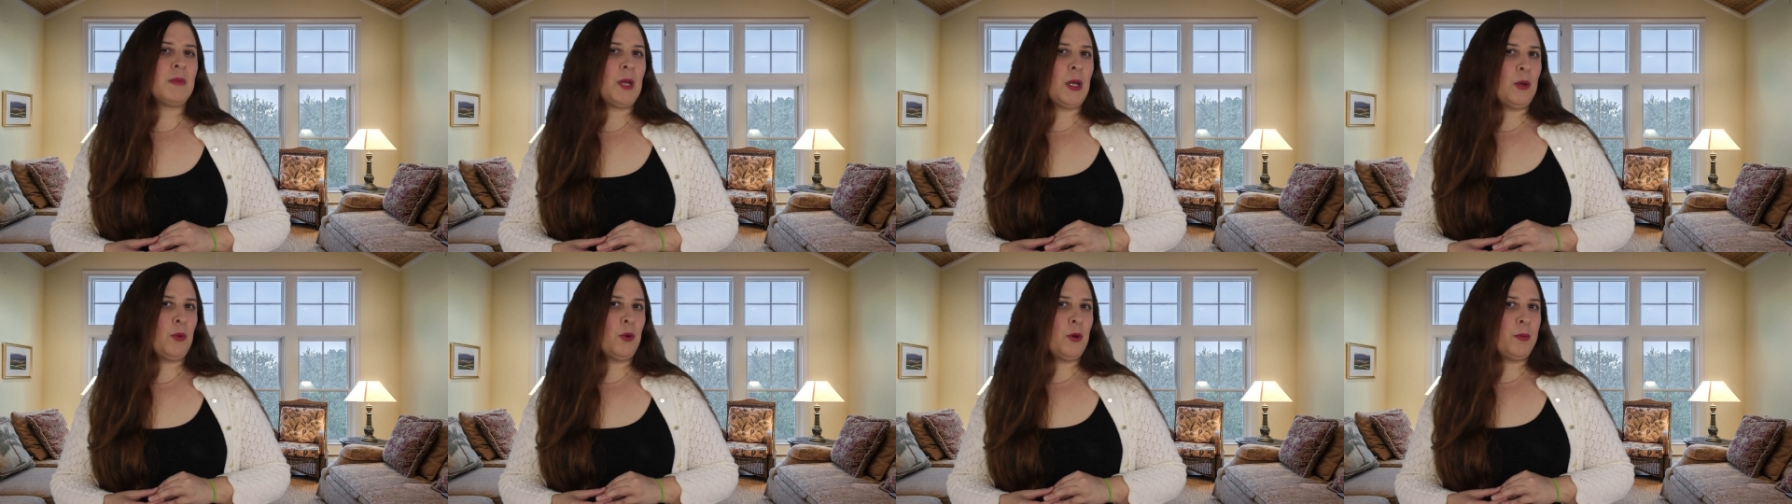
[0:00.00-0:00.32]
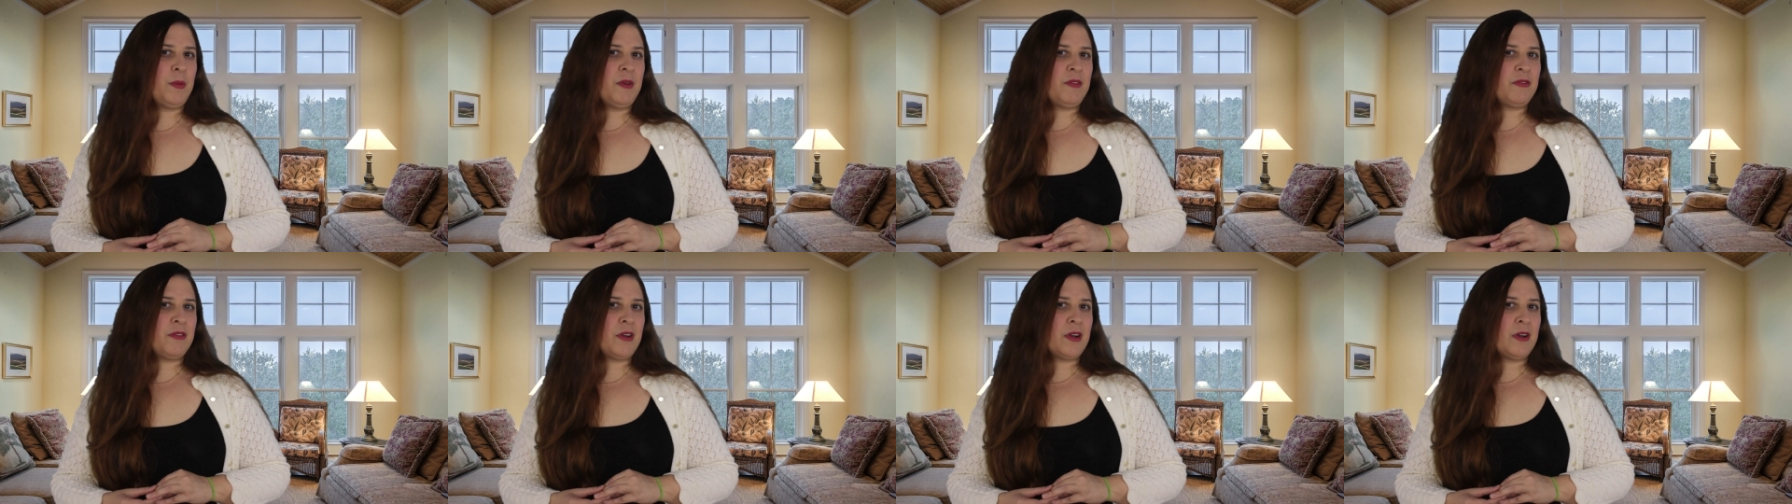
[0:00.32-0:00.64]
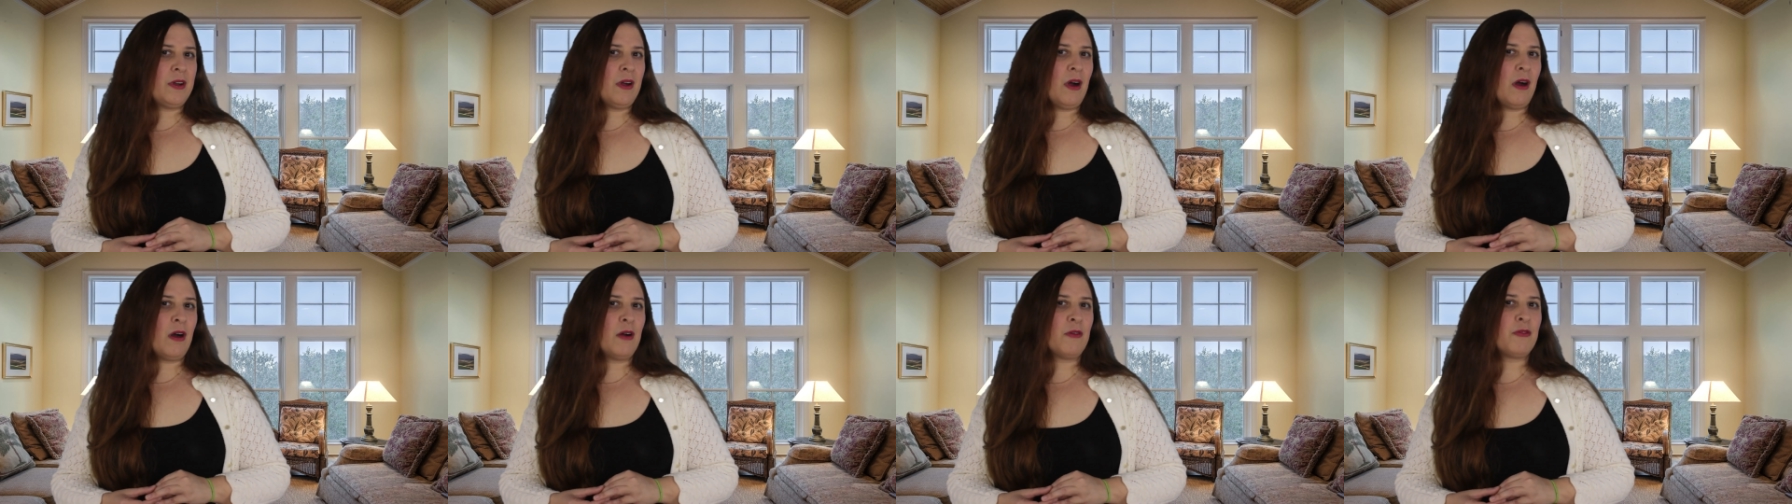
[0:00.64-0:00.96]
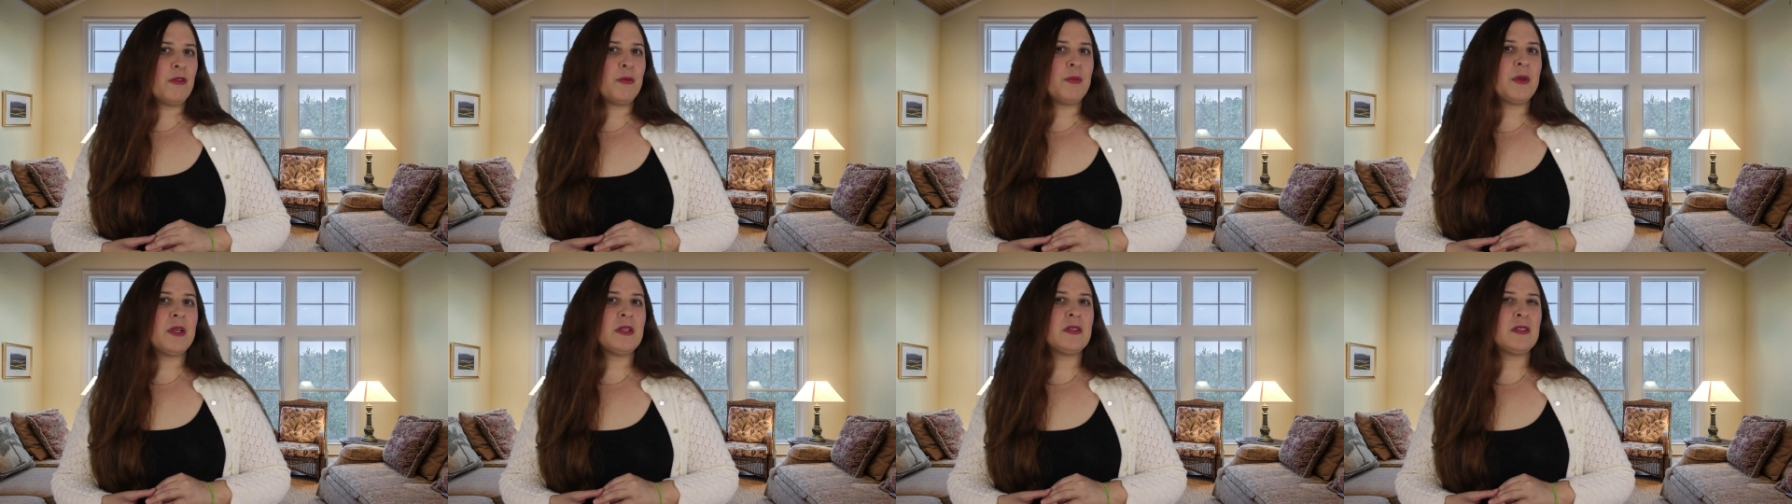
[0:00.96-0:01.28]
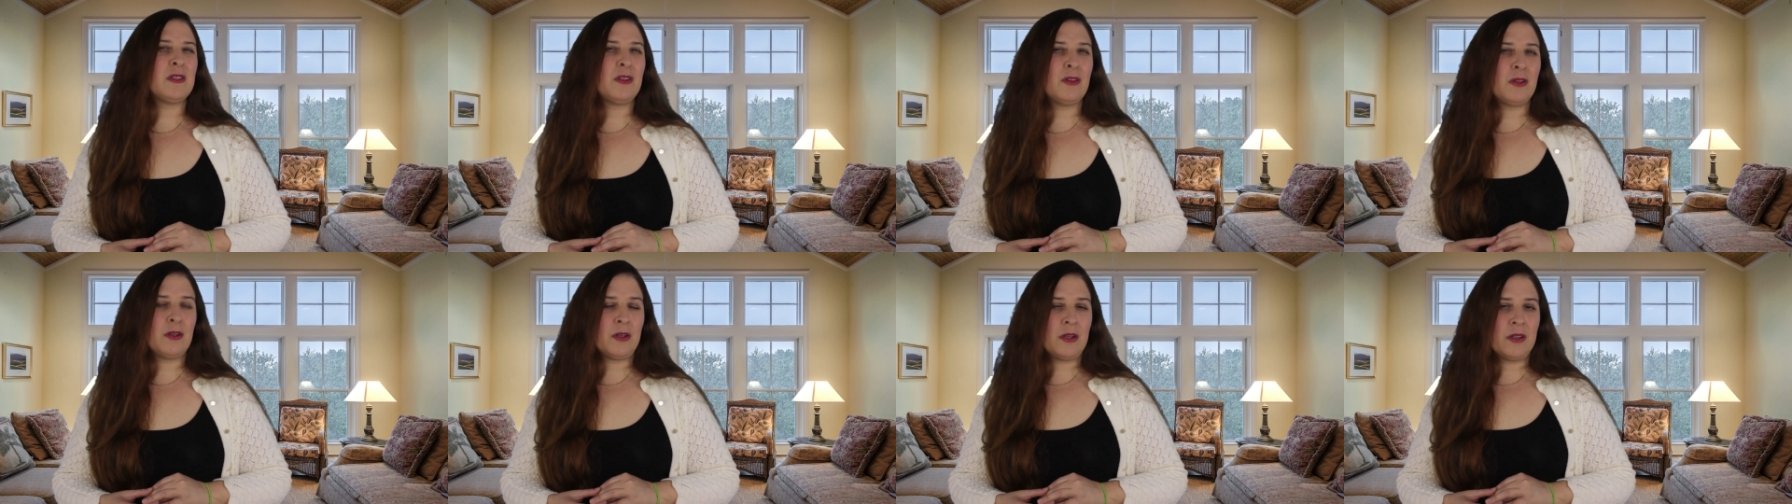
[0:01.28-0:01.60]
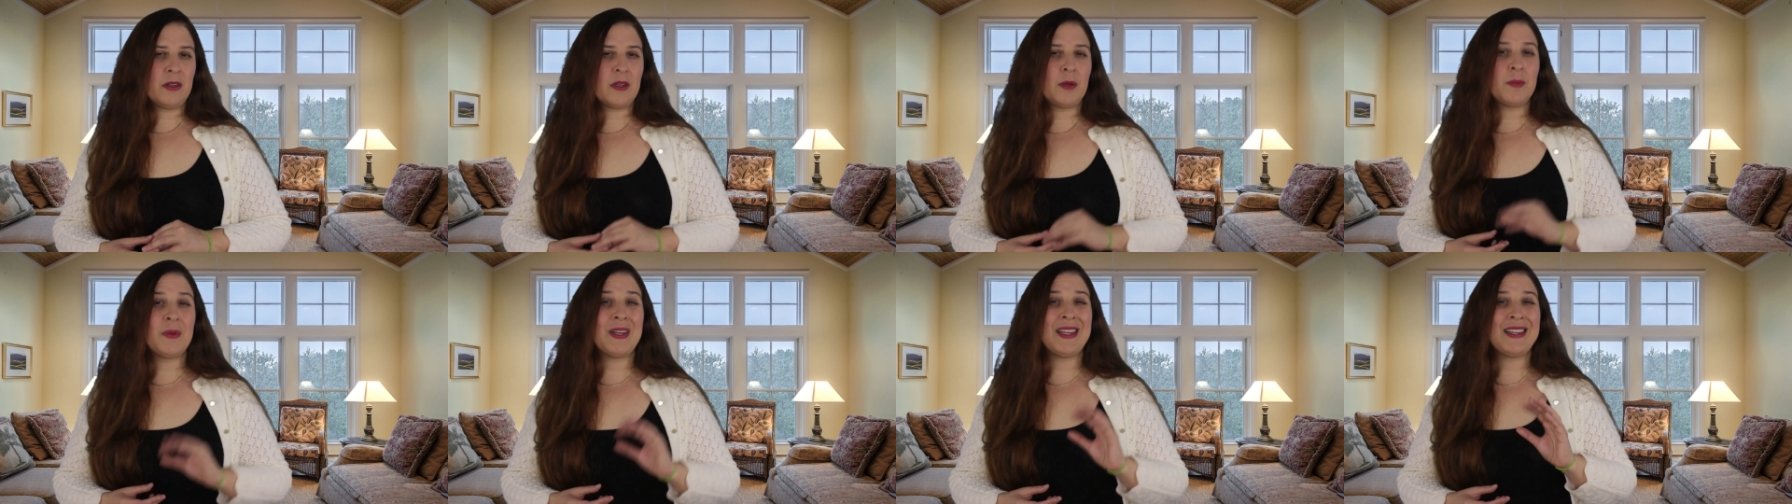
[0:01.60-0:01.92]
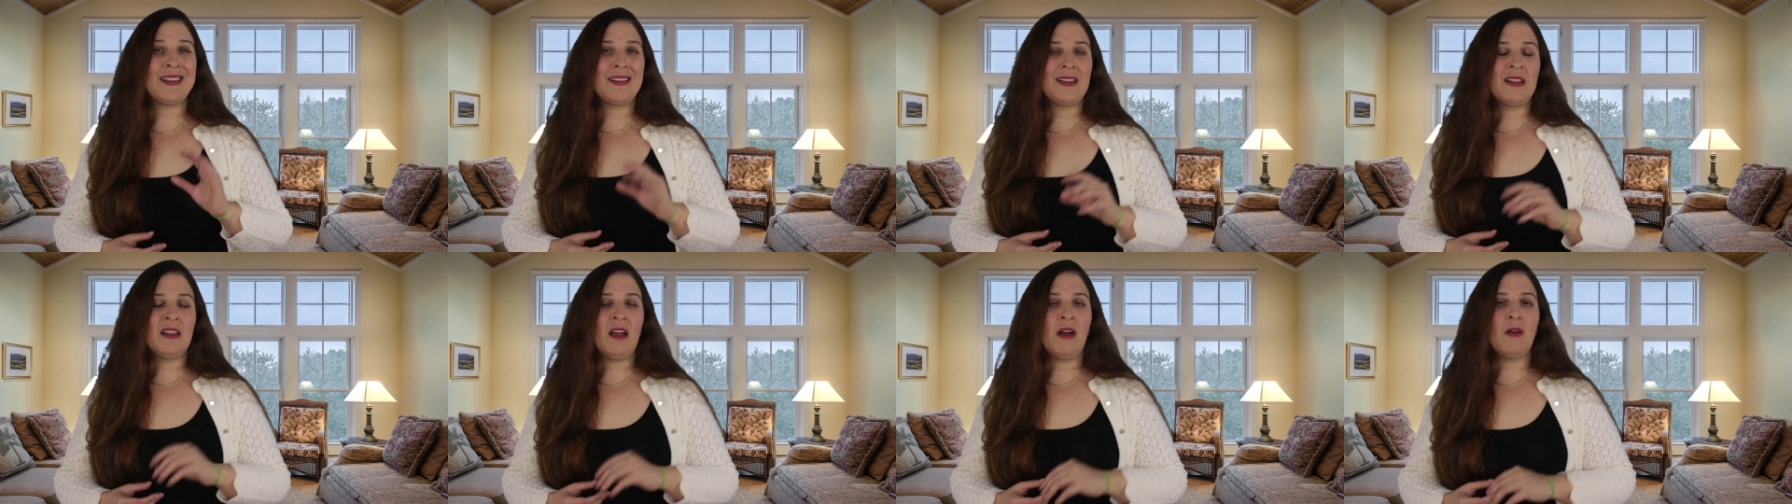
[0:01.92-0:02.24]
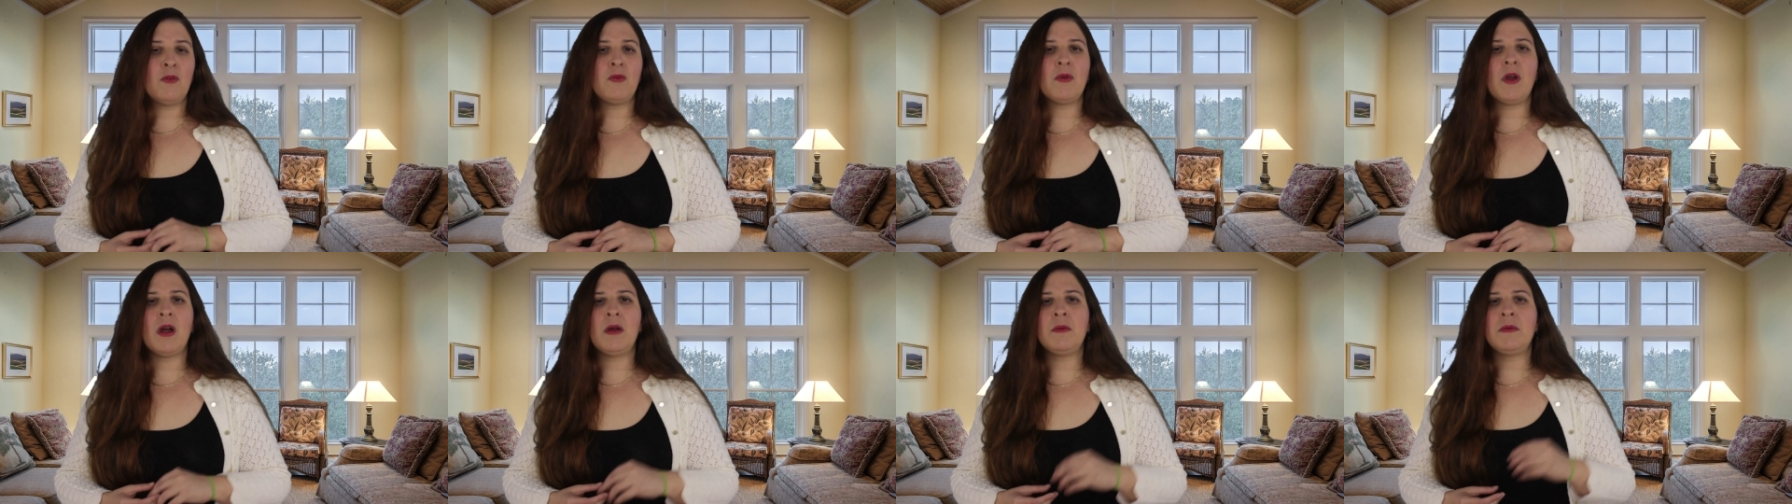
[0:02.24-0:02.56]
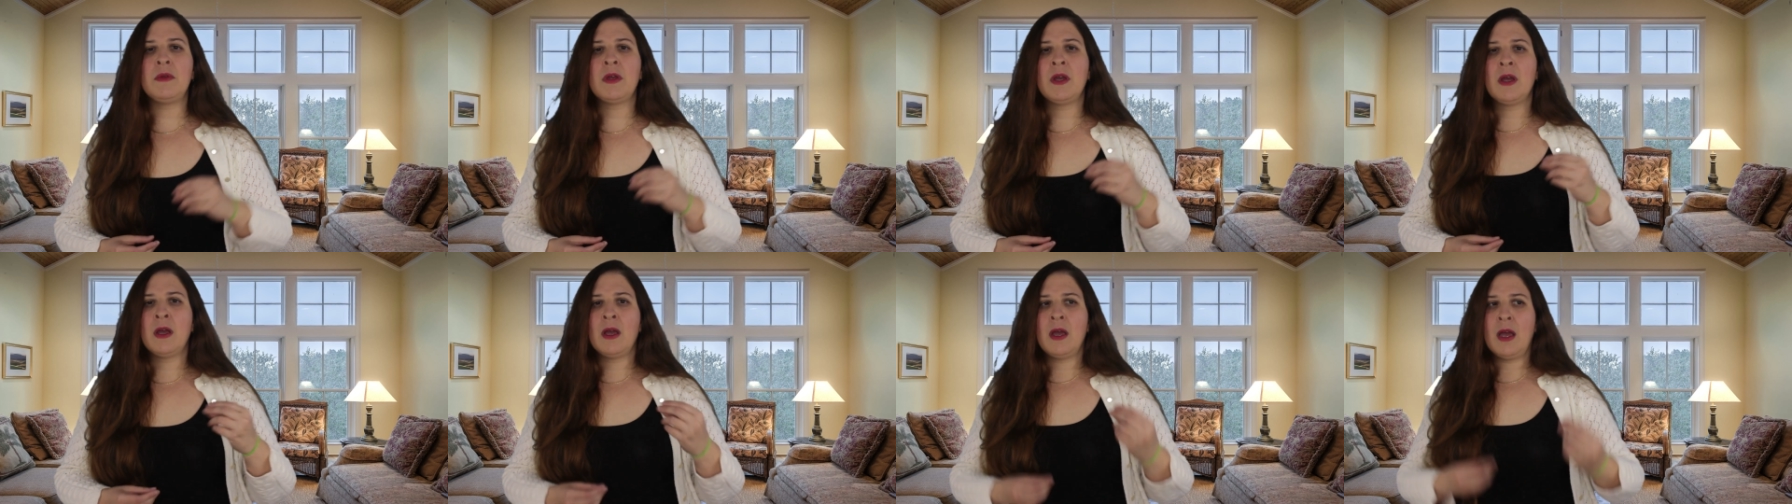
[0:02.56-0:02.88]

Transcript: it will be very hard for me to learn them in the long run